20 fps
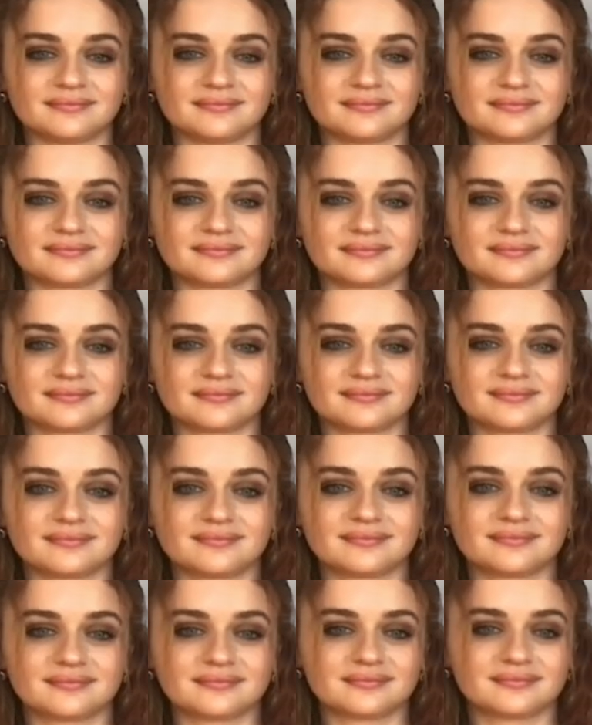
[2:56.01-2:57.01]

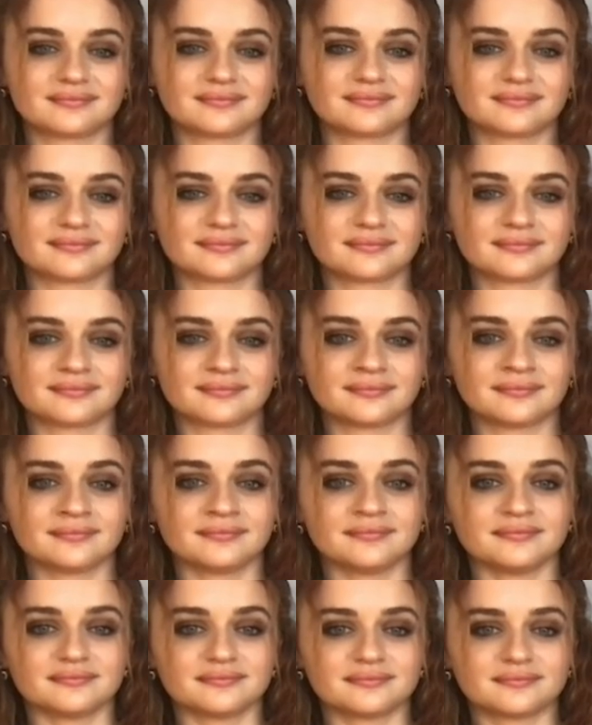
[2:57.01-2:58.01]

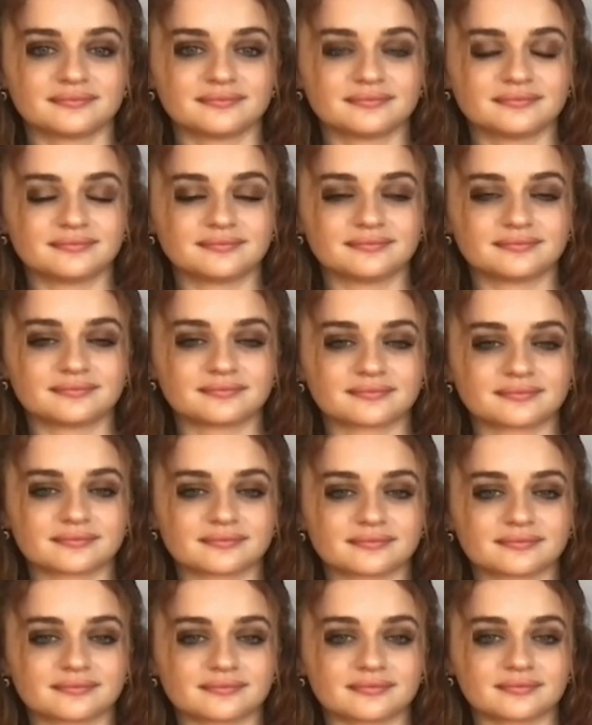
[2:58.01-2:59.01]

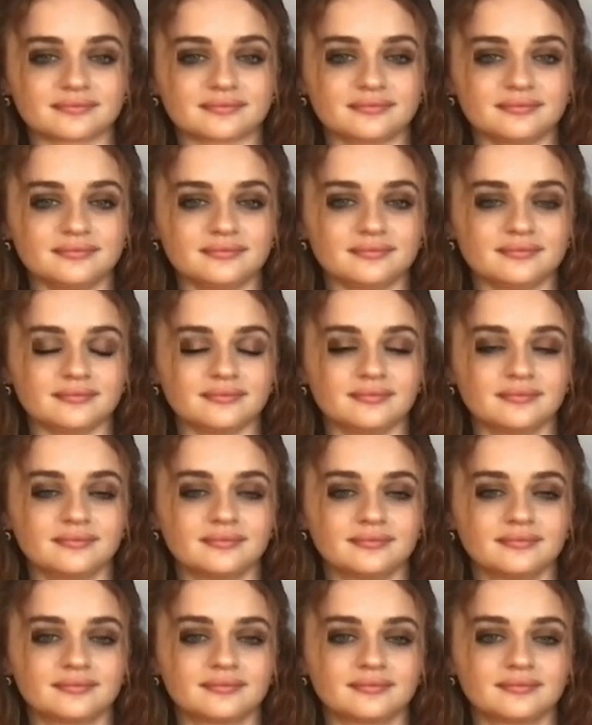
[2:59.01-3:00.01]

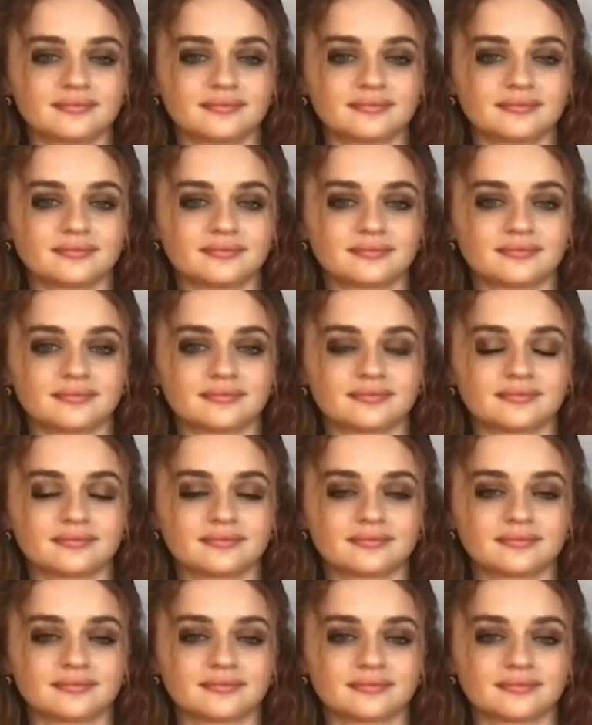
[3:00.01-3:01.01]

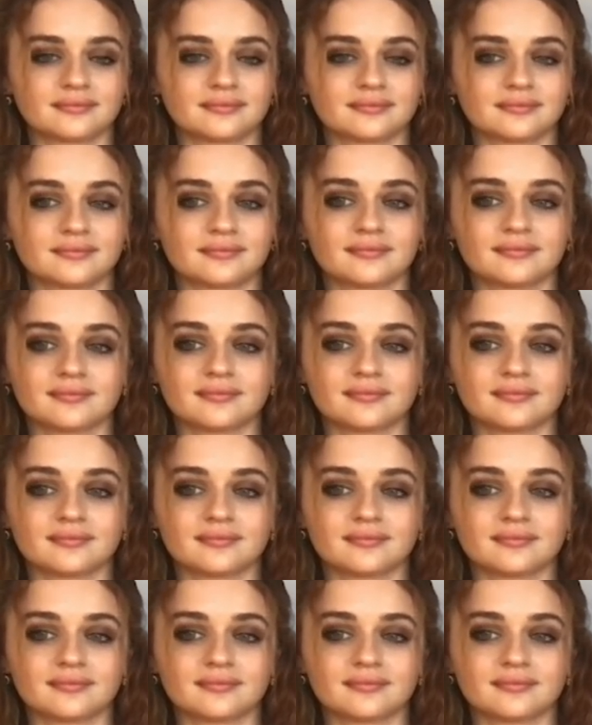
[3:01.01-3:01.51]
This person isn't speaking.